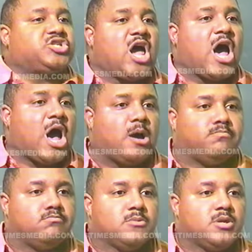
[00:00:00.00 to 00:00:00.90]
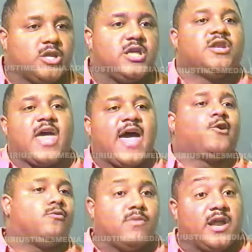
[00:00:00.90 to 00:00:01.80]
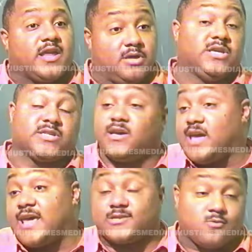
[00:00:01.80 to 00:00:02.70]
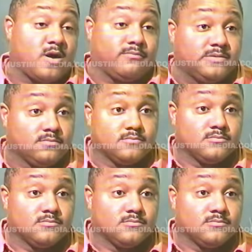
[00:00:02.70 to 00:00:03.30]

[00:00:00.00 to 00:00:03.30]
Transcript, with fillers: his job. And he didn't have no money, but he still had his woman.